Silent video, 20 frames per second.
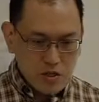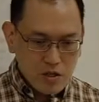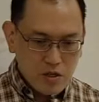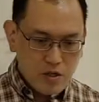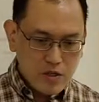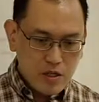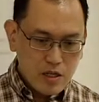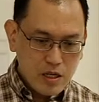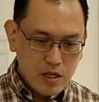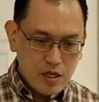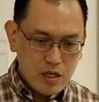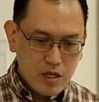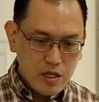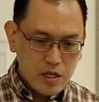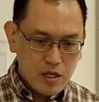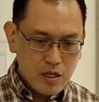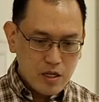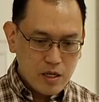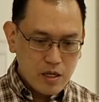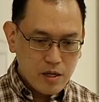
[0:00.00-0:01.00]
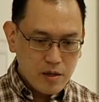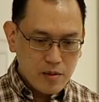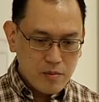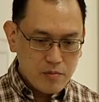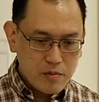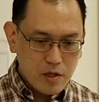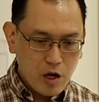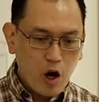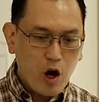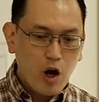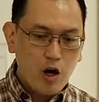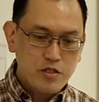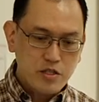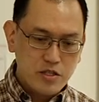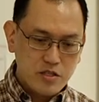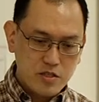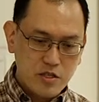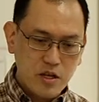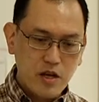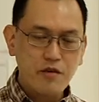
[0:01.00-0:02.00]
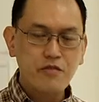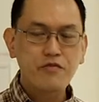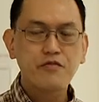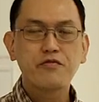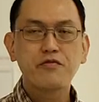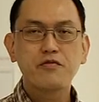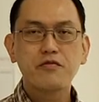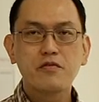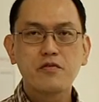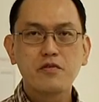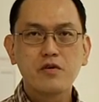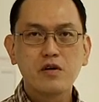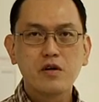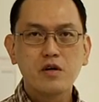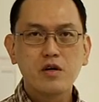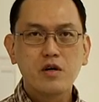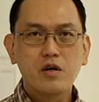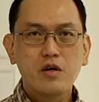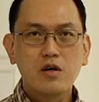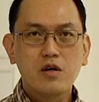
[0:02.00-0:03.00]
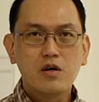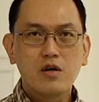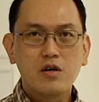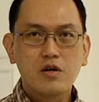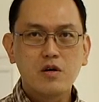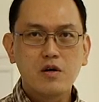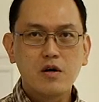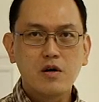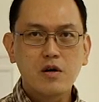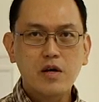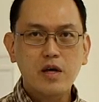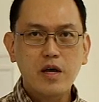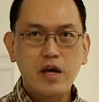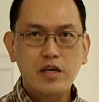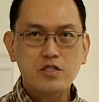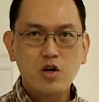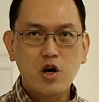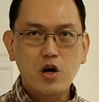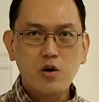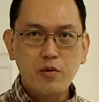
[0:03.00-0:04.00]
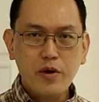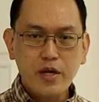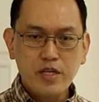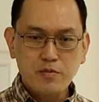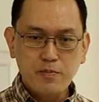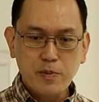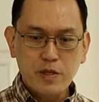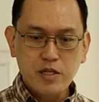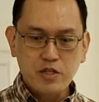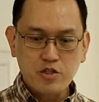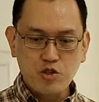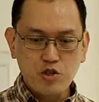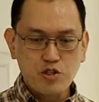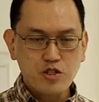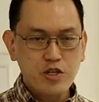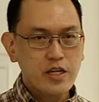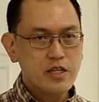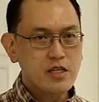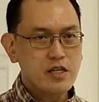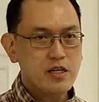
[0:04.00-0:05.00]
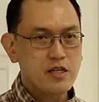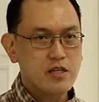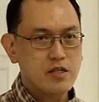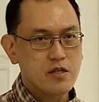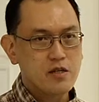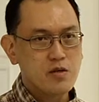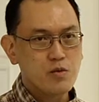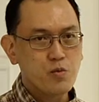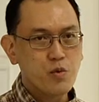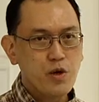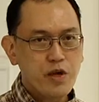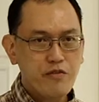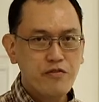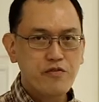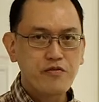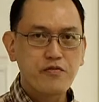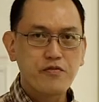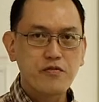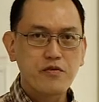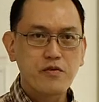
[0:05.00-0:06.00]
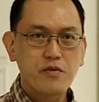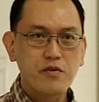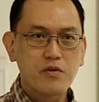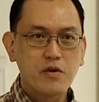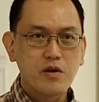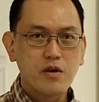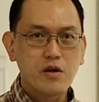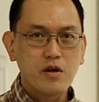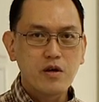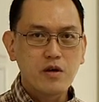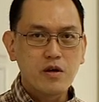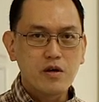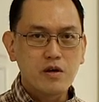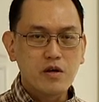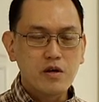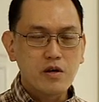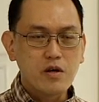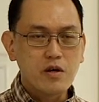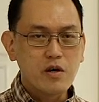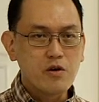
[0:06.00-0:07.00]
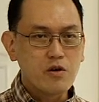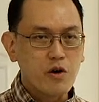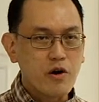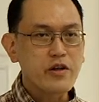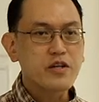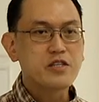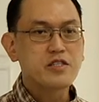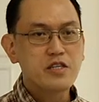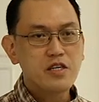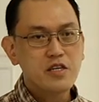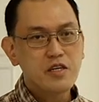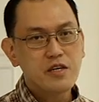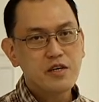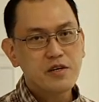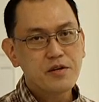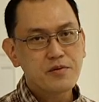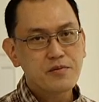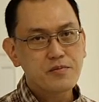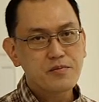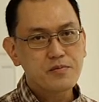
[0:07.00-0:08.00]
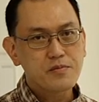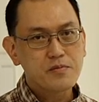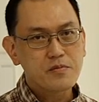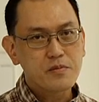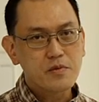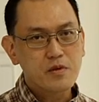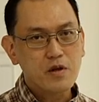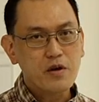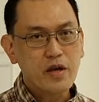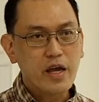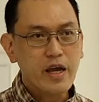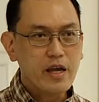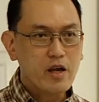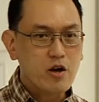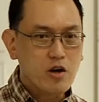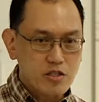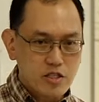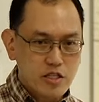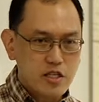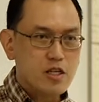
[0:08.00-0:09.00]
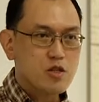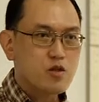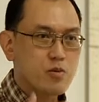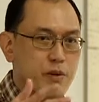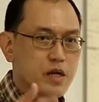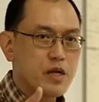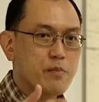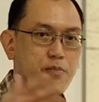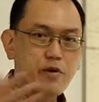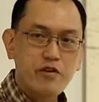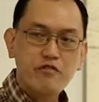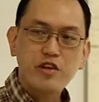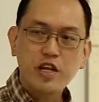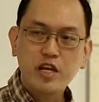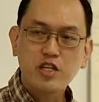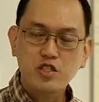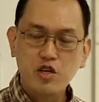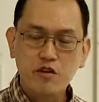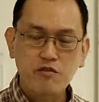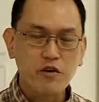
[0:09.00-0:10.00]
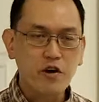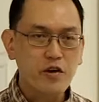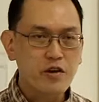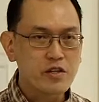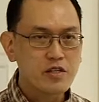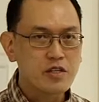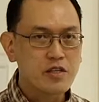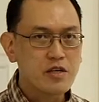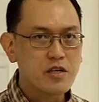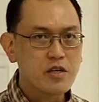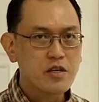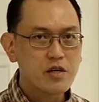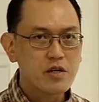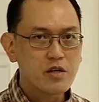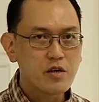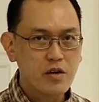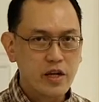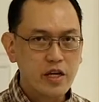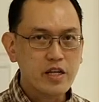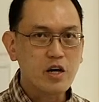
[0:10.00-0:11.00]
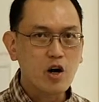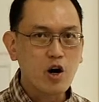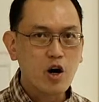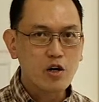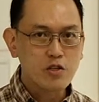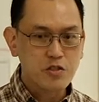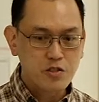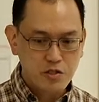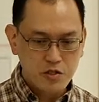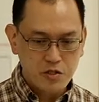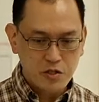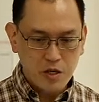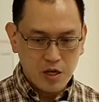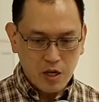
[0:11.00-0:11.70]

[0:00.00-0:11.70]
the horse itself, okay, has always been associated with royalty. Okay, and considered to be the privilege of royalty. Okay, the horse.